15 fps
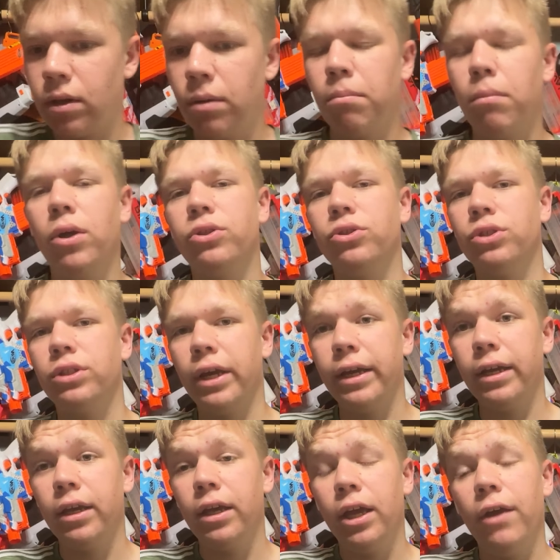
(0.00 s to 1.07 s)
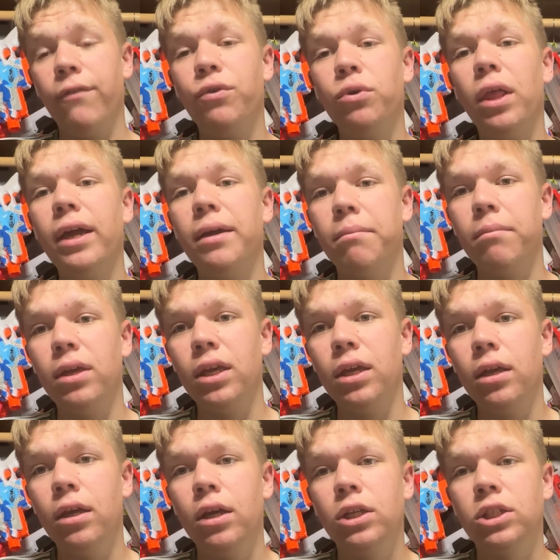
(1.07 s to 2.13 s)
Mother's Day. If you're like
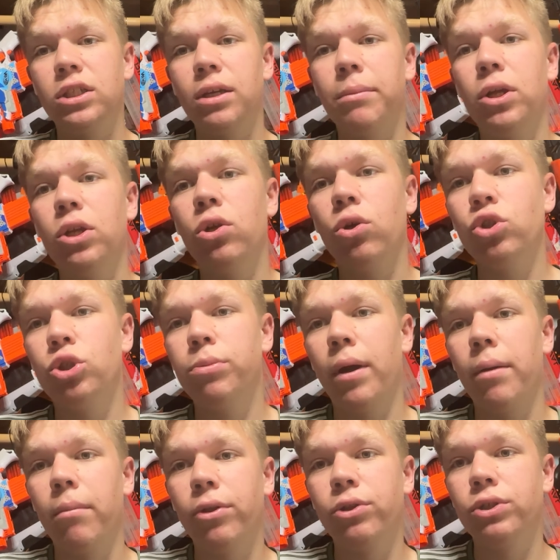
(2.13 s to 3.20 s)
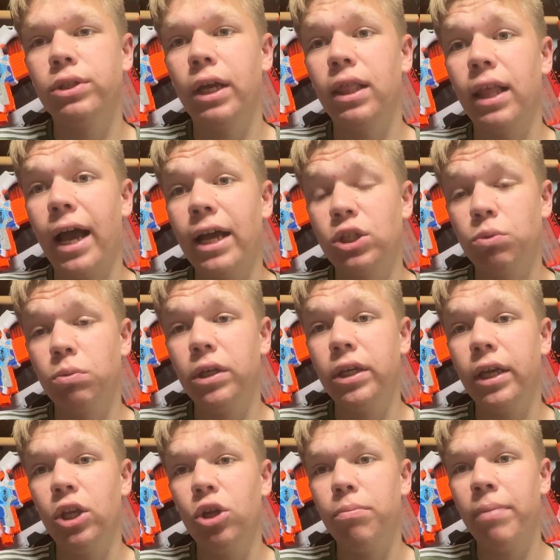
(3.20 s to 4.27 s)
me, somebody told you about Mother's Day last week
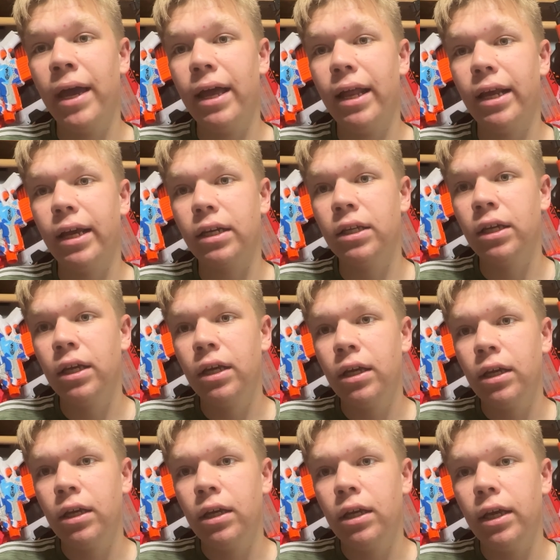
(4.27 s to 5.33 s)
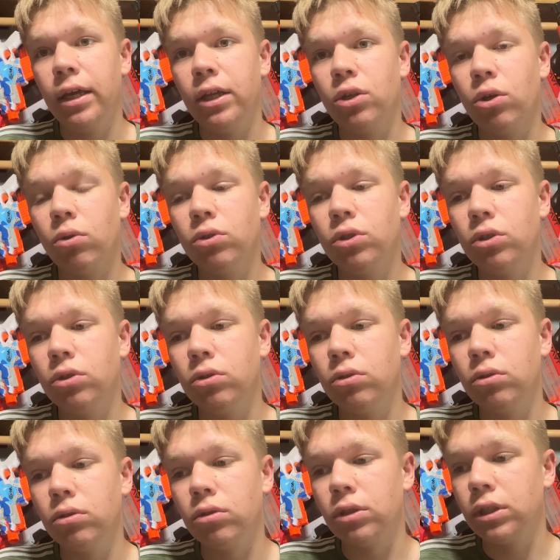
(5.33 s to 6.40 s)
and you panicked and told
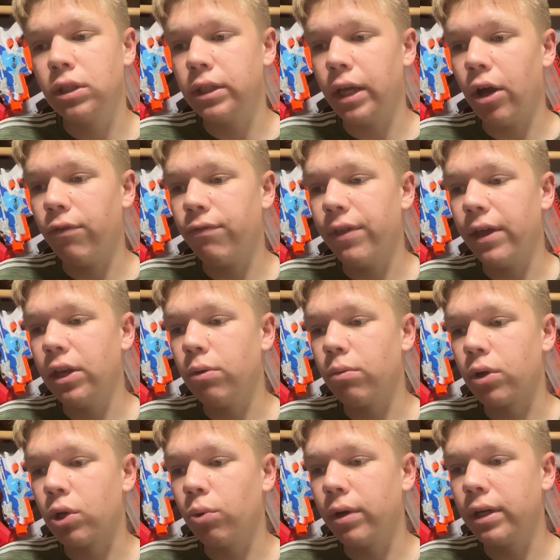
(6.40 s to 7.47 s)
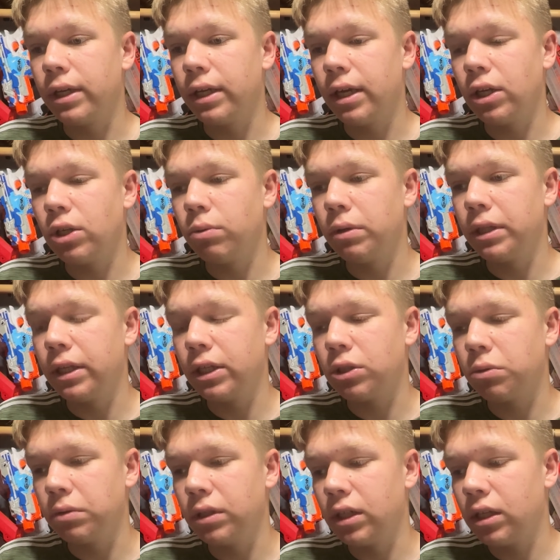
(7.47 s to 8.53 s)
yourself that you were going to get to it this
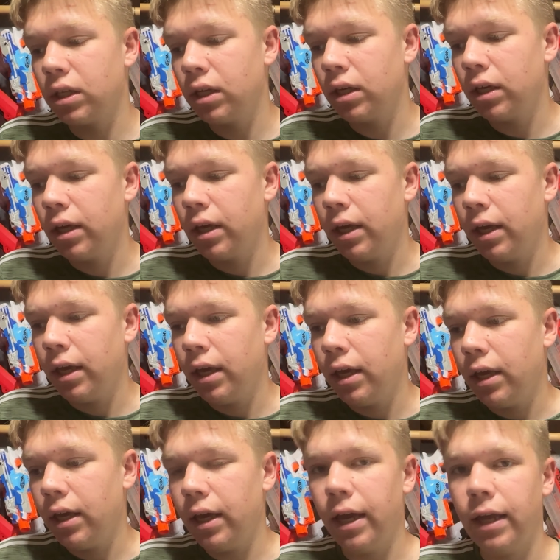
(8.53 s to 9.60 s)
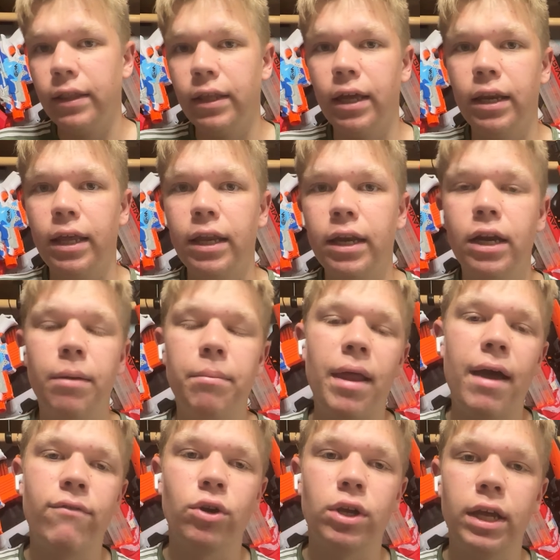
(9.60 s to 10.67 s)
week and then ended up
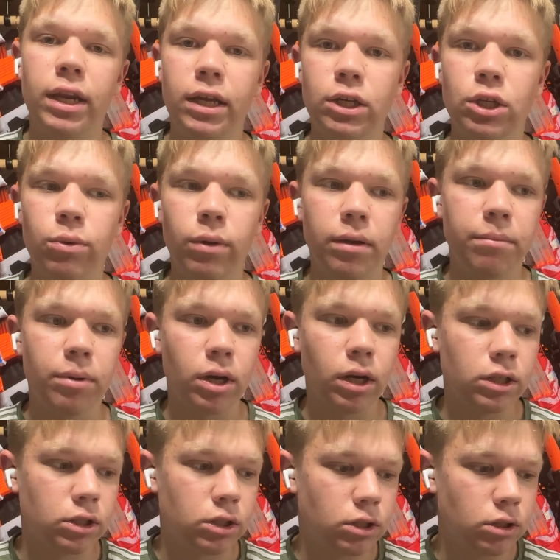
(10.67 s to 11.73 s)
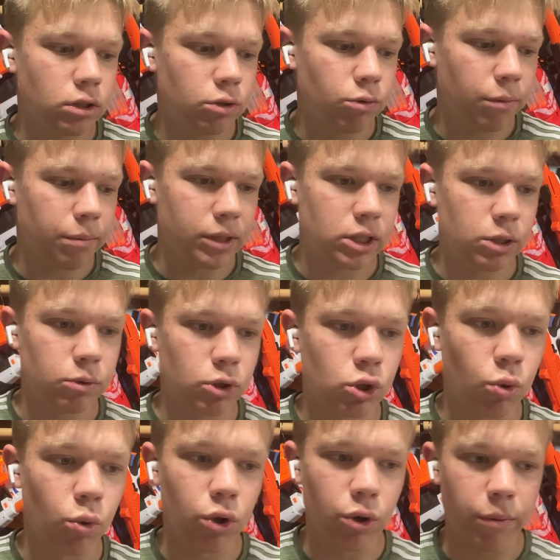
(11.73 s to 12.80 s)
never getting to it because you were busy with
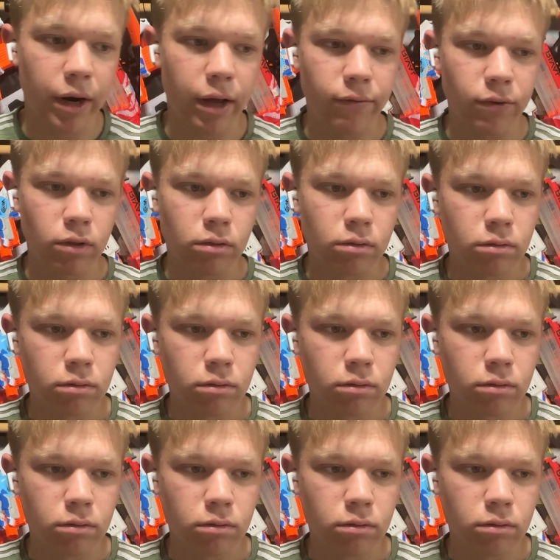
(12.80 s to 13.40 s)
school or whatever,